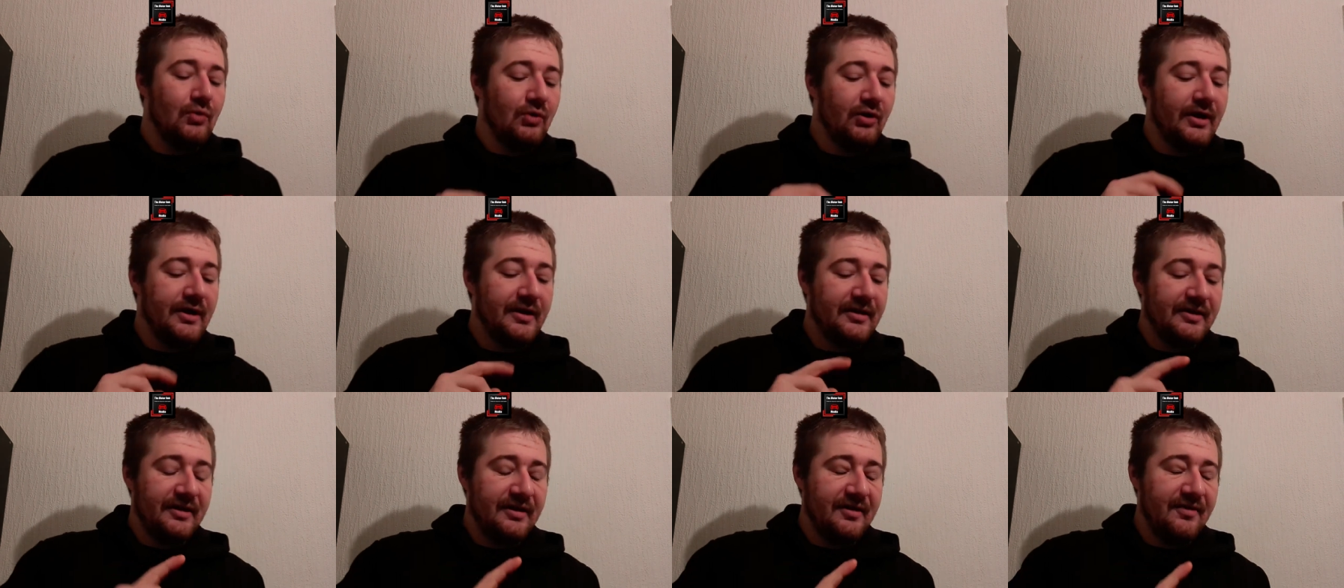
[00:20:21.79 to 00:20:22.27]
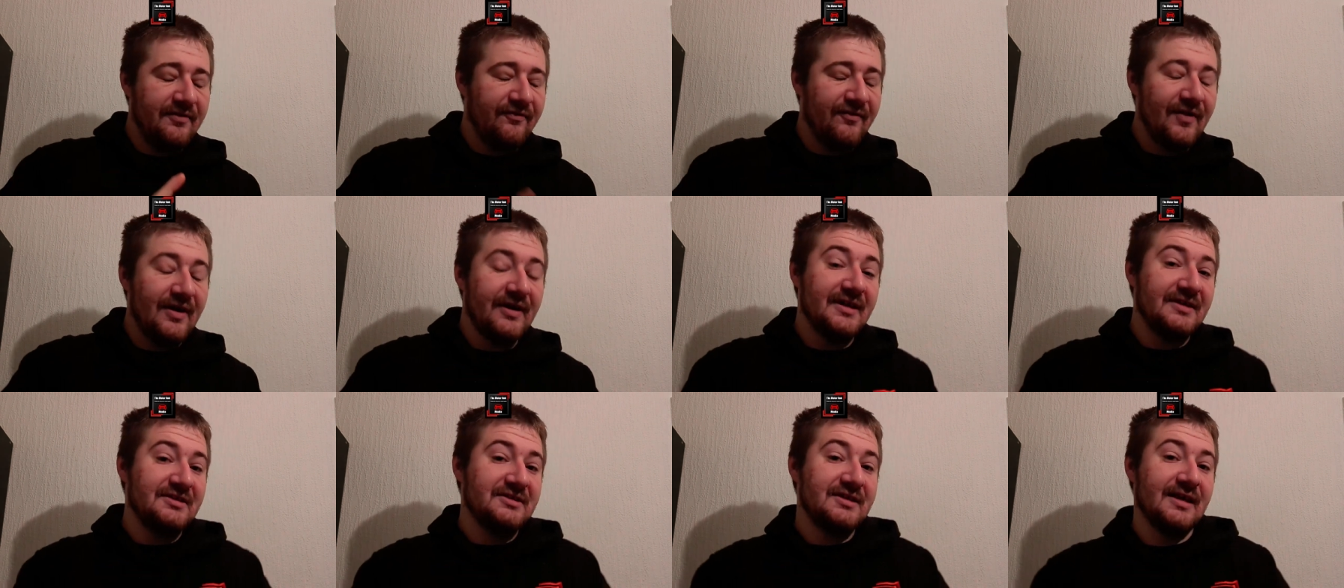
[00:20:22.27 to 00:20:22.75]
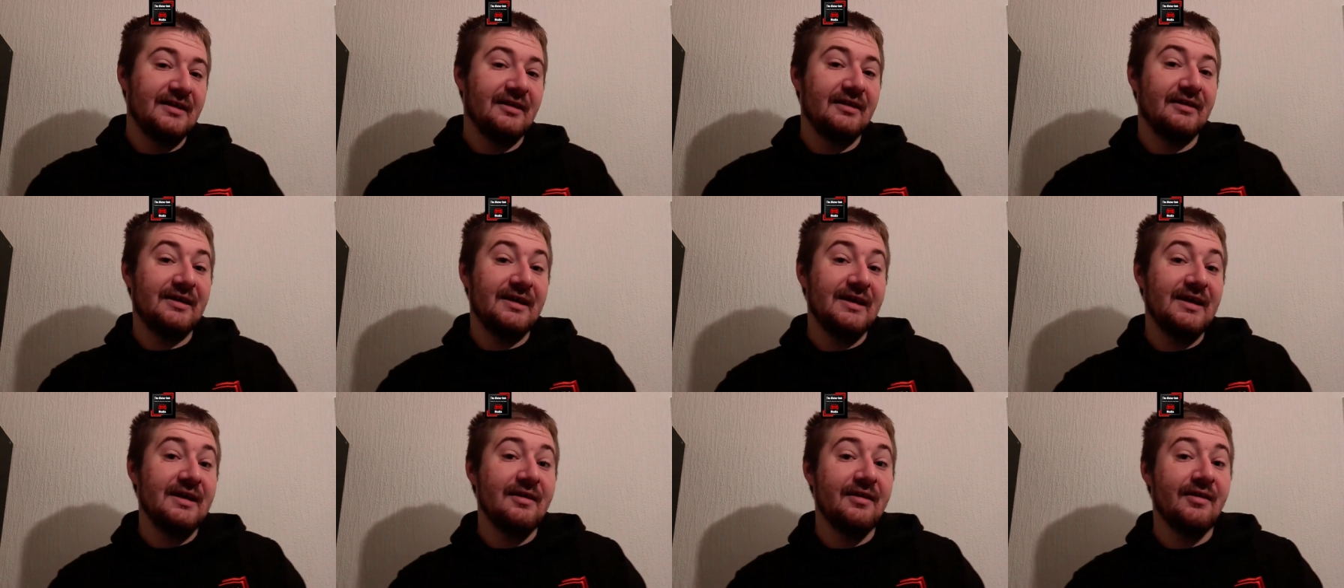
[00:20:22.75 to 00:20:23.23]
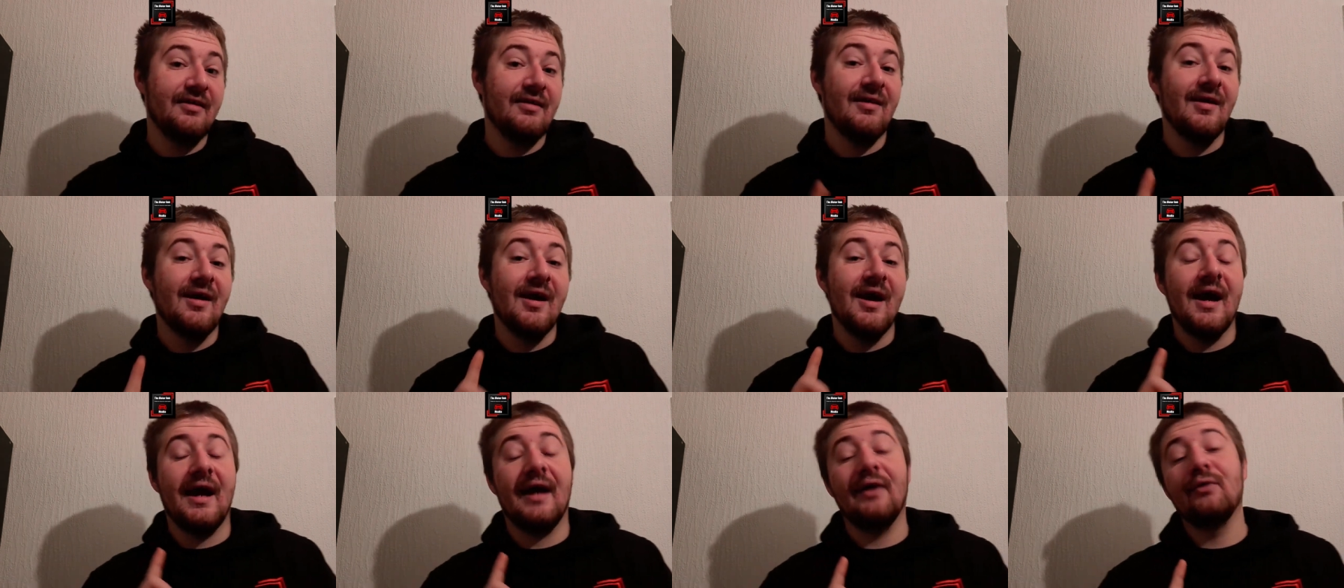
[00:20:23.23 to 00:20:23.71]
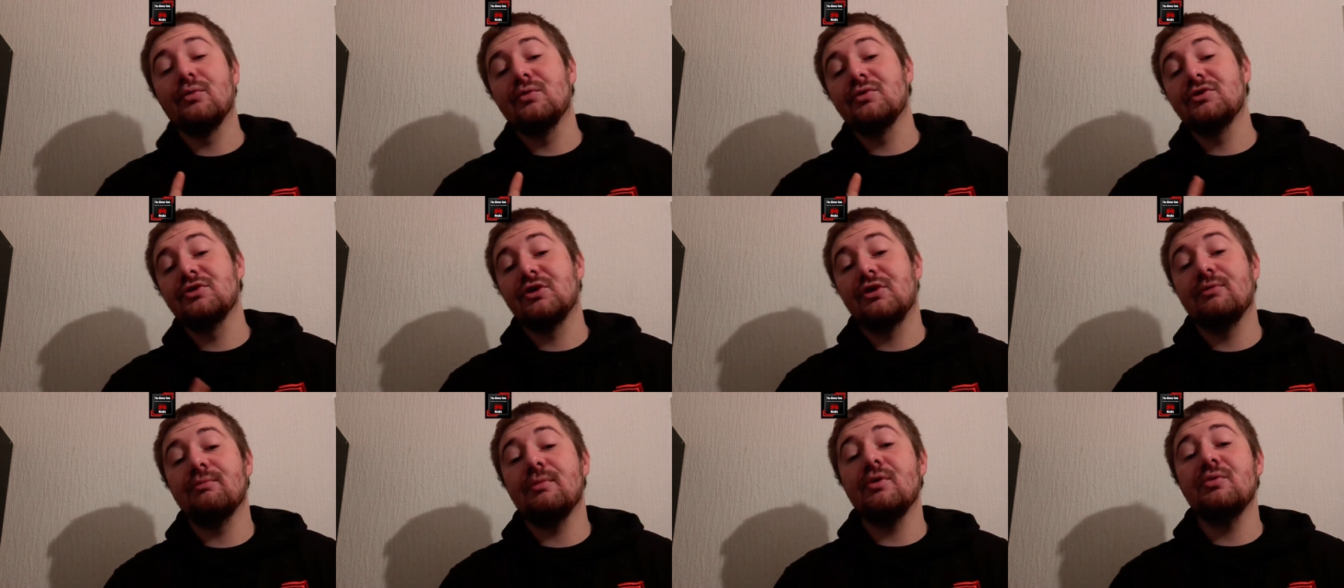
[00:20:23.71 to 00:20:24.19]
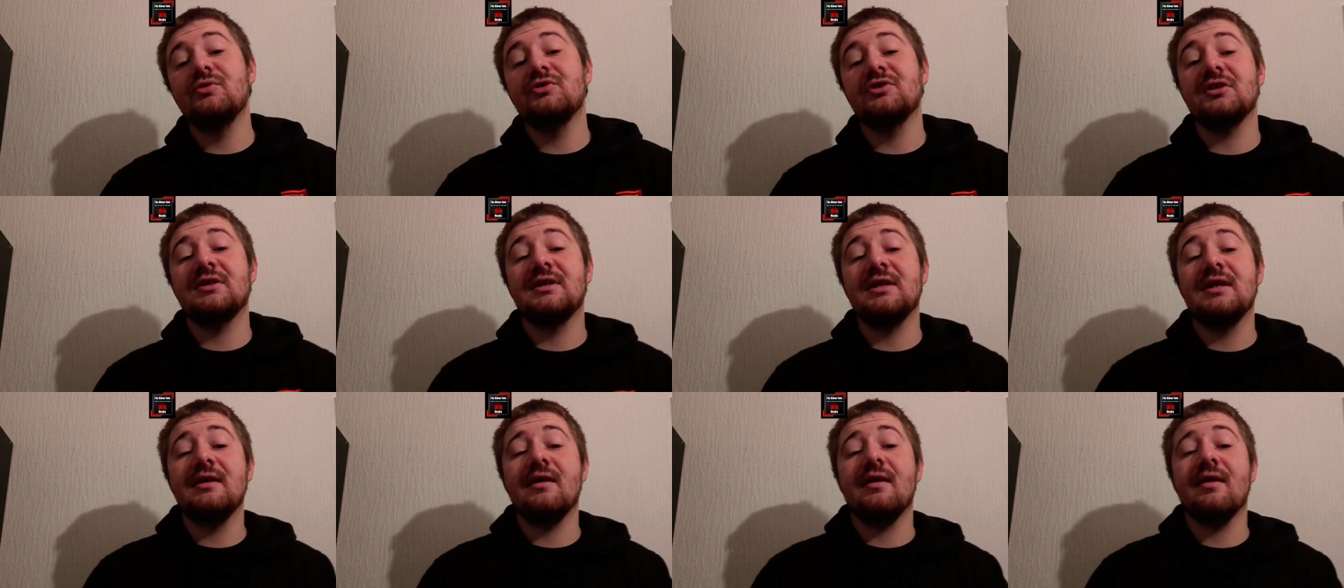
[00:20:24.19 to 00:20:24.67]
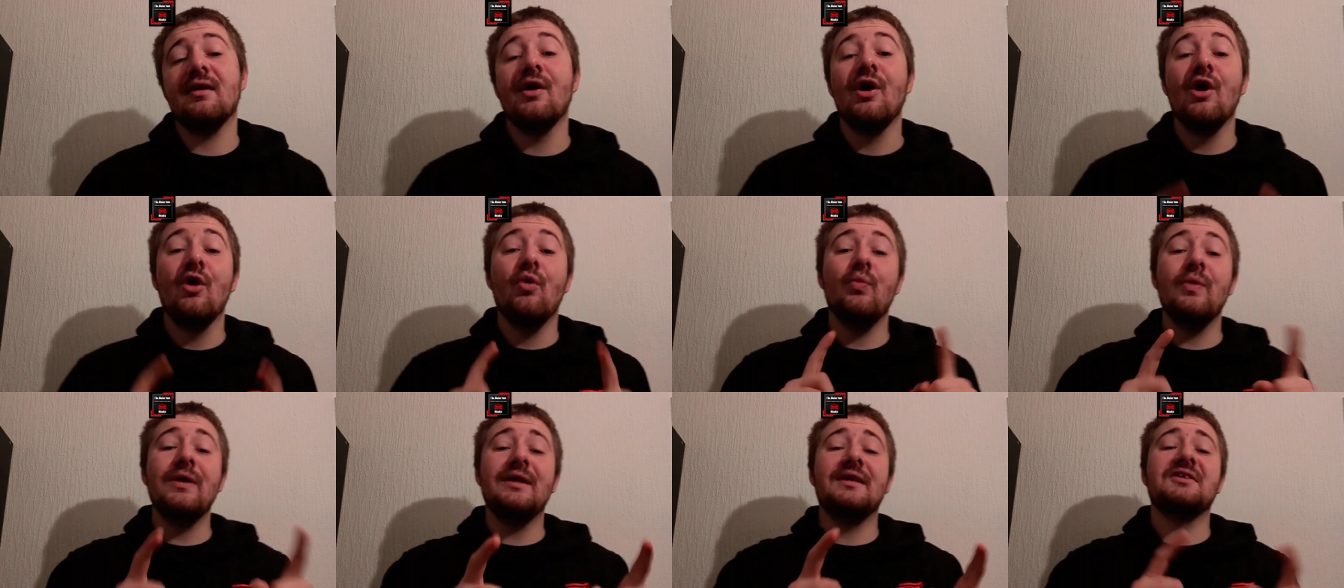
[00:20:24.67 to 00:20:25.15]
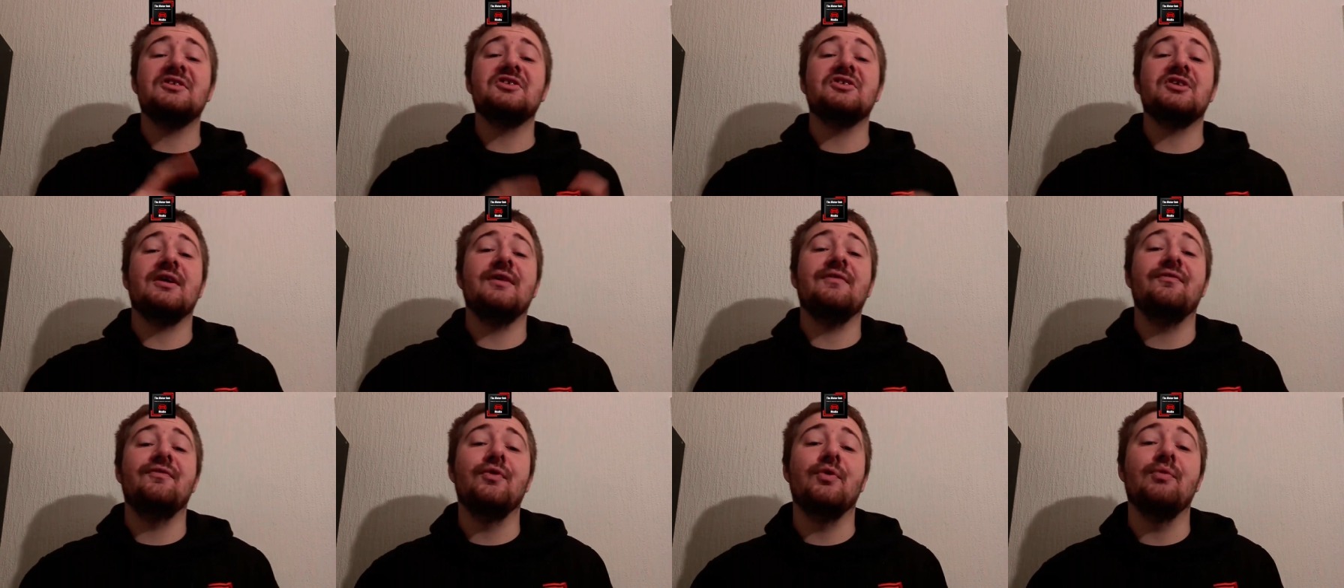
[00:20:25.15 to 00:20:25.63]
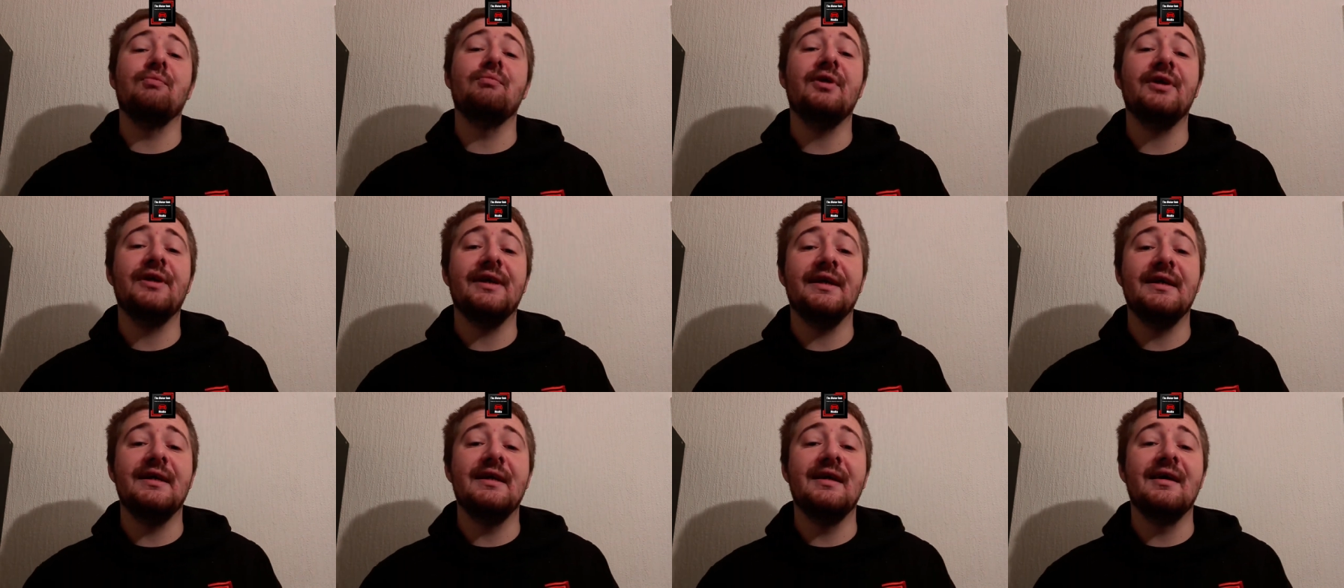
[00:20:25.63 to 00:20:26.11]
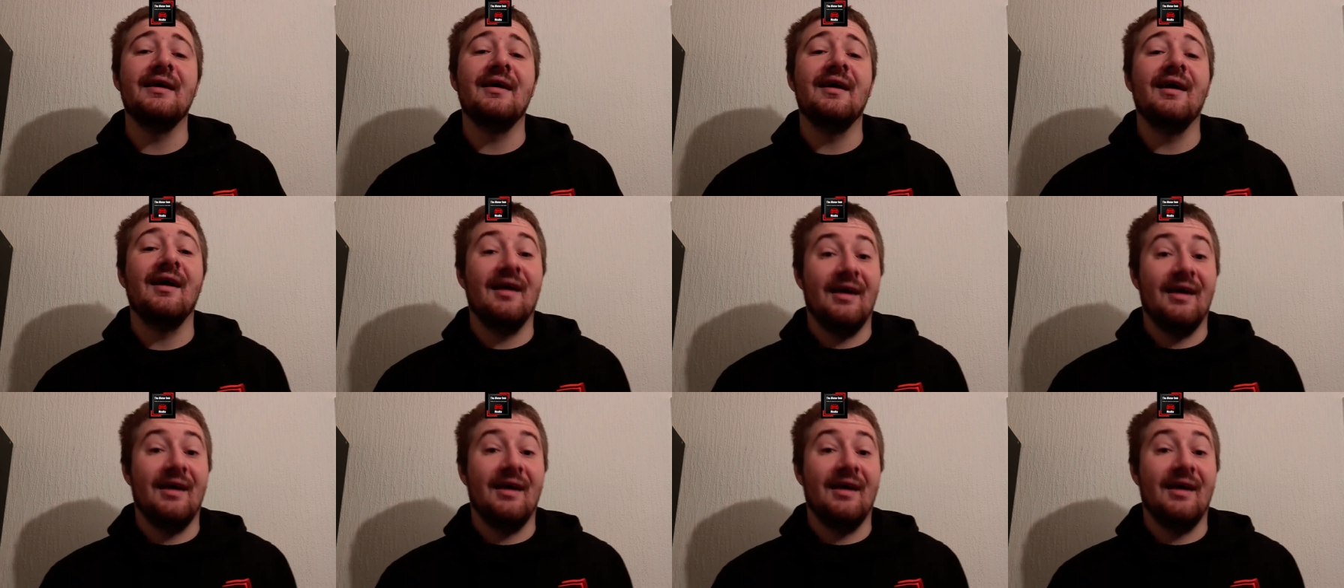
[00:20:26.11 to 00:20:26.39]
like the Fanatec gear and also the Moser gear, we can save you money